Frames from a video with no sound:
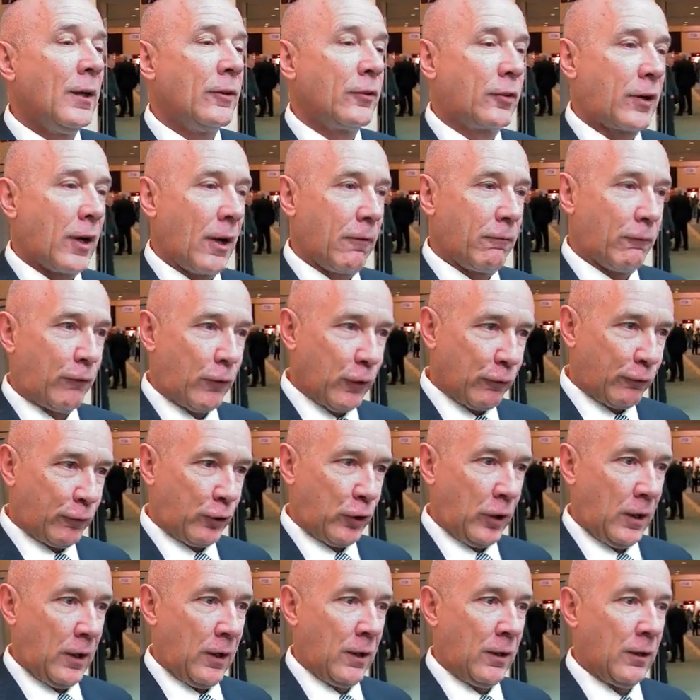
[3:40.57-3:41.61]
It's got
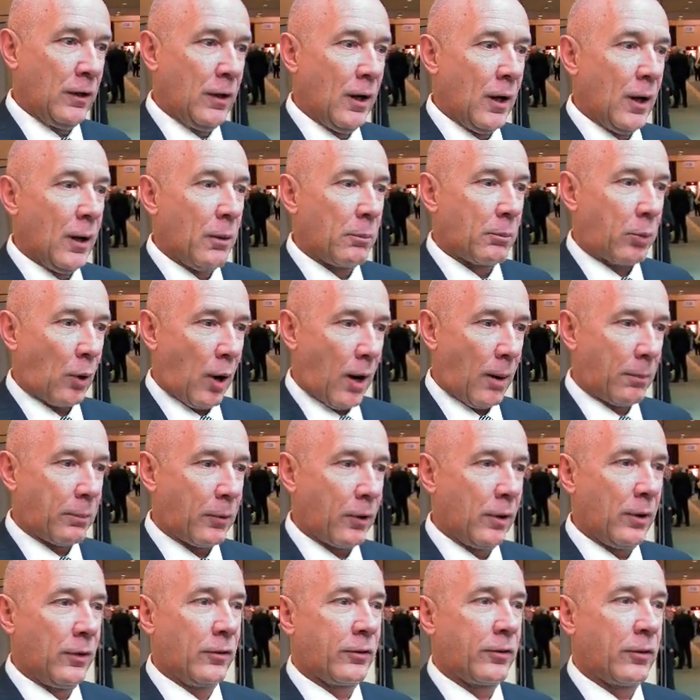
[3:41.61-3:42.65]
15
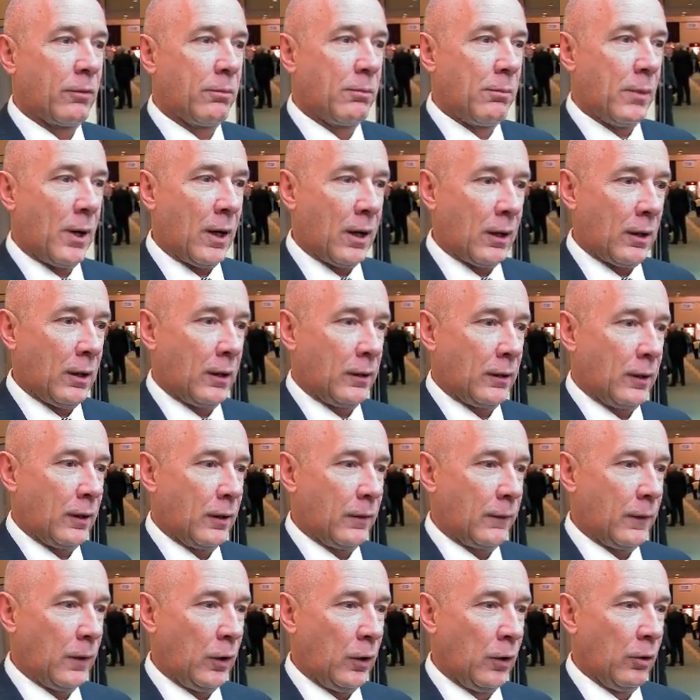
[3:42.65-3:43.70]
properties of merit
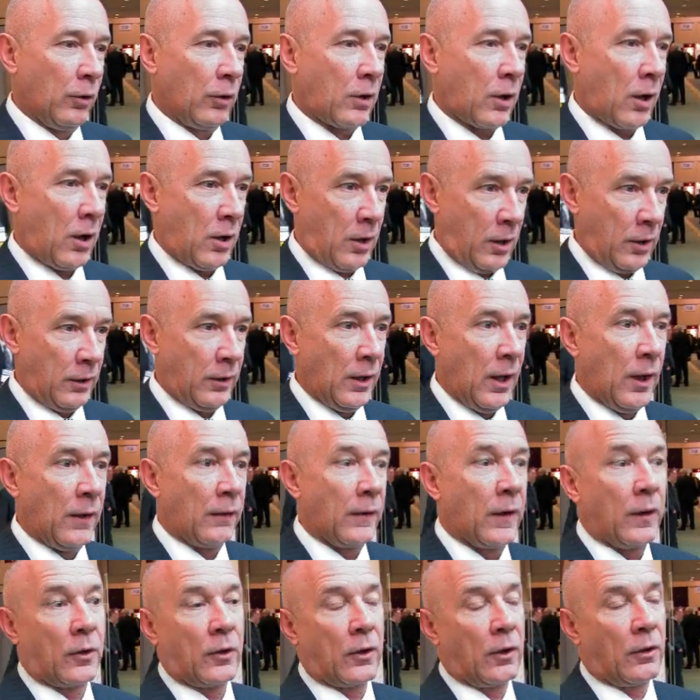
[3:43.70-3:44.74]
in the Yukon
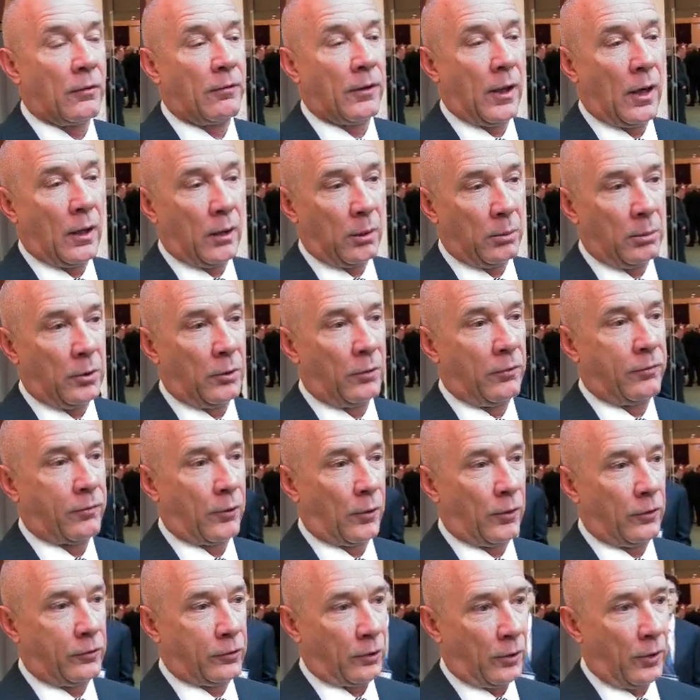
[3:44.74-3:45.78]
that are available
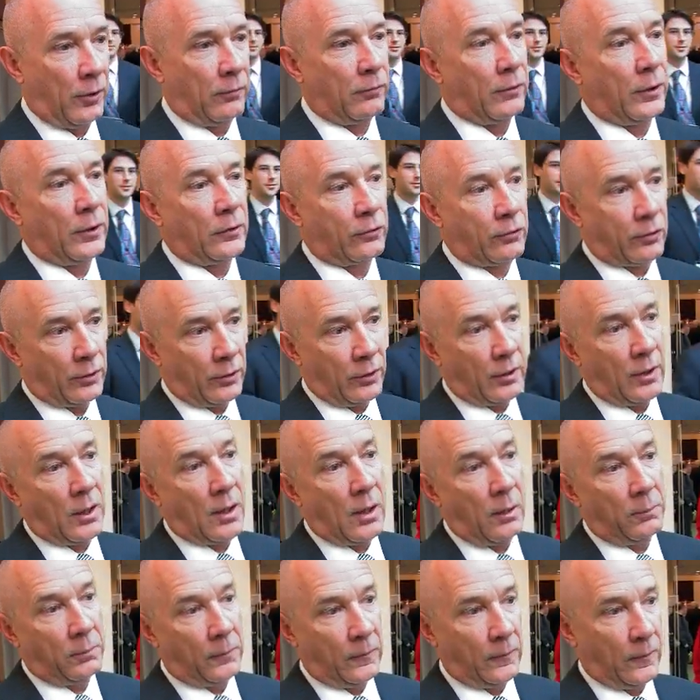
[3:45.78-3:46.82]
for joint venture, and a
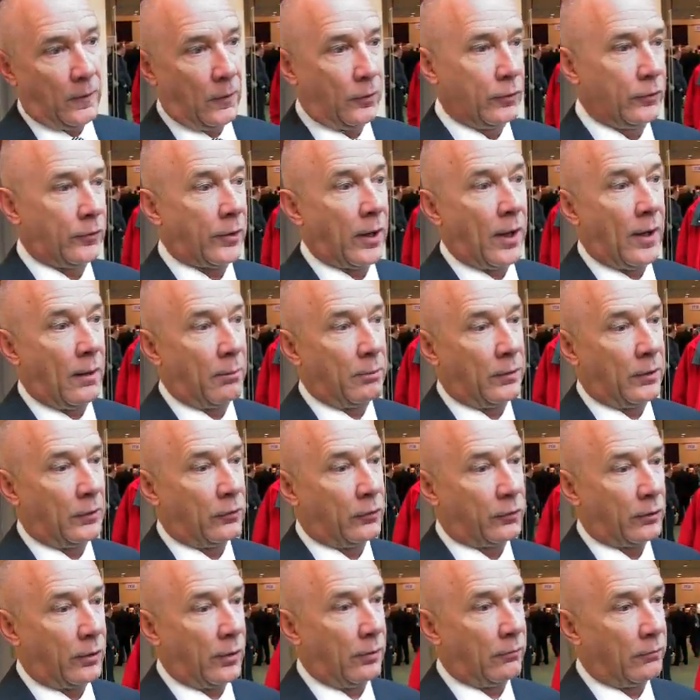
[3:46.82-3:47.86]
couple of those have
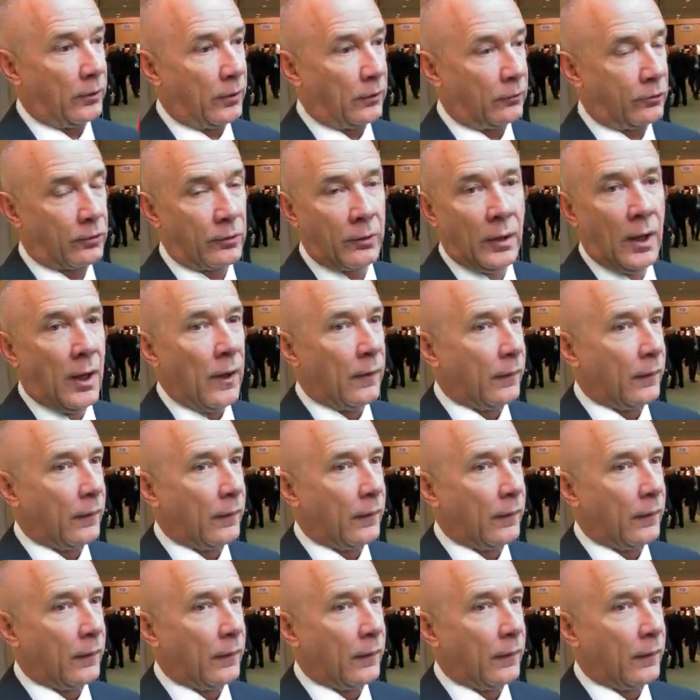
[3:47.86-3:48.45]
been joint venture.